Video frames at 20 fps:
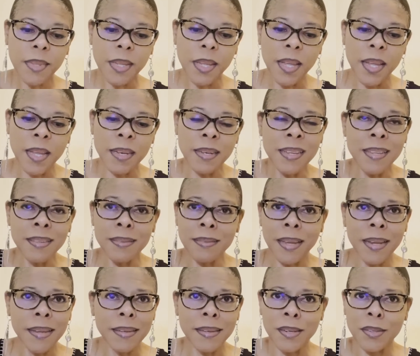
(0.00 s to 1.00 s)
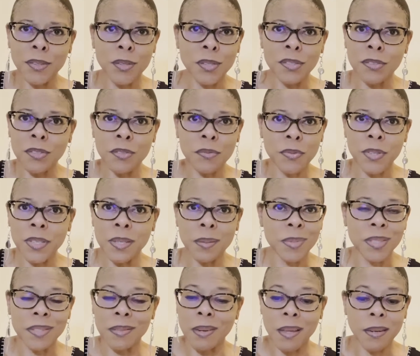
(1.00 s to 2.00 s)
And he's saying here, Christian freedom
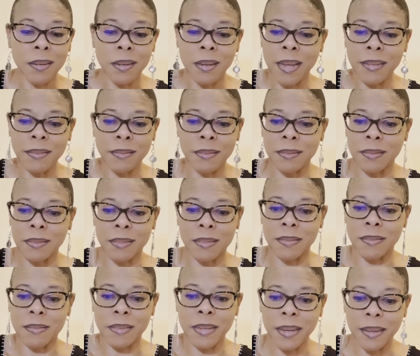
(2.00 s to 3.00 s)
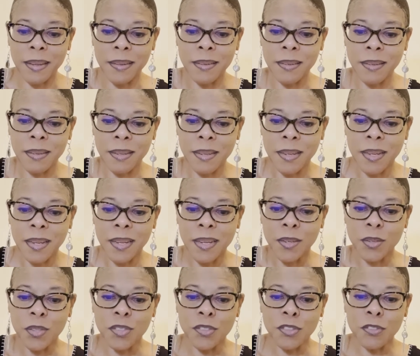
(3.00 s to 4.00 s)
is not a license to sin.
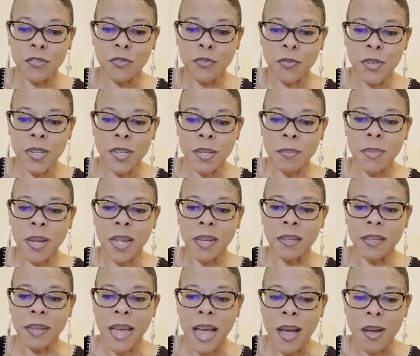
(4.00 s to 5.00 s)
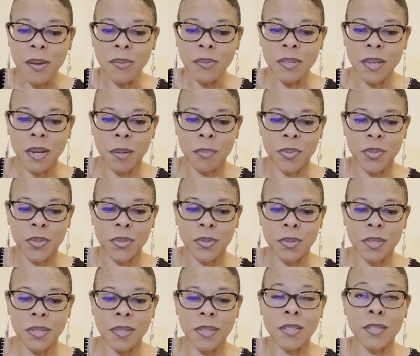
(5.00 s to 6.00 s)
Christian freedom allows the
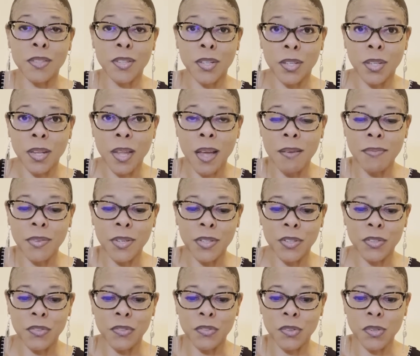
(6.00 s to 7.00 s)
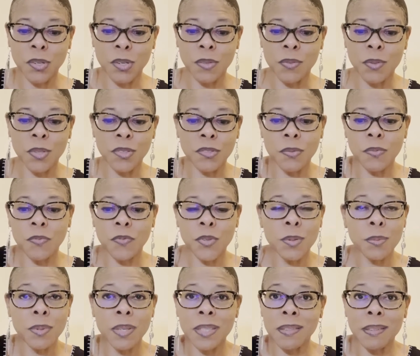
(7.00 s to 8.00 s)
opportunity to love and to serve. Christian
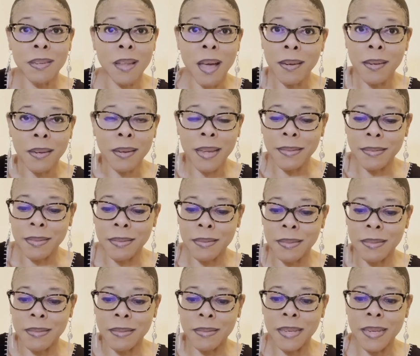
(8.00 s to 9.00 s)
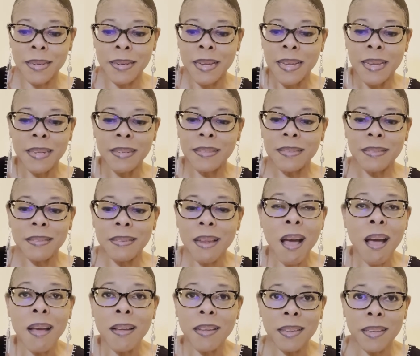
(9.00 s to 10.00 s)
freedom is not a license to sin. It does
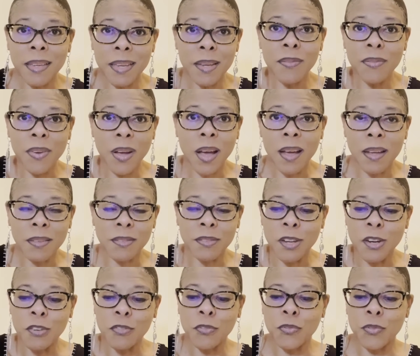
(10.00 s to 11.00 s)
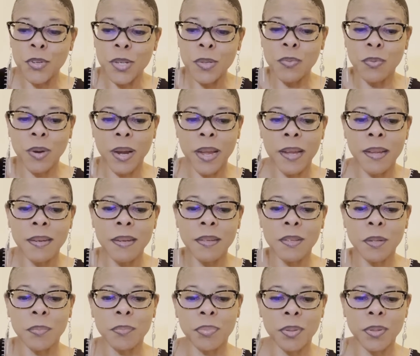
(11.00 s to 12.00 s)
not give us free rein
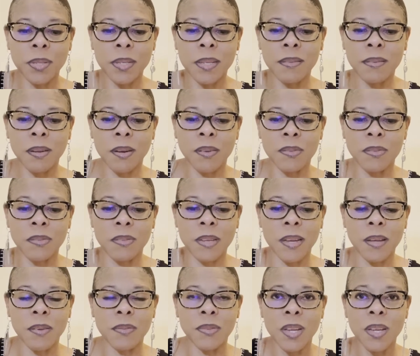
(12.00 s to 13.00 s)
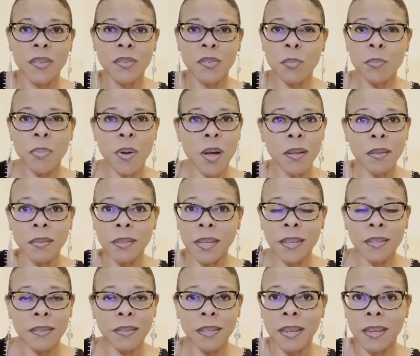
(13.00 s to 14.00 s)
to please ourselves. So Paul
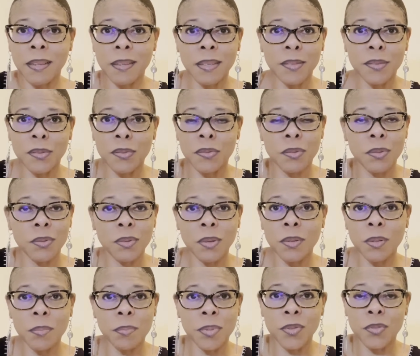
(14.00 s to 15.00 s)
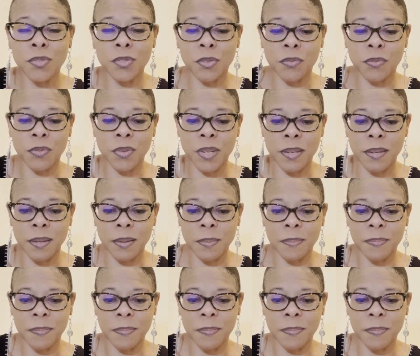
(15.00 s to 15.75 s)
tells the Galatians, so don't abuse your freedom.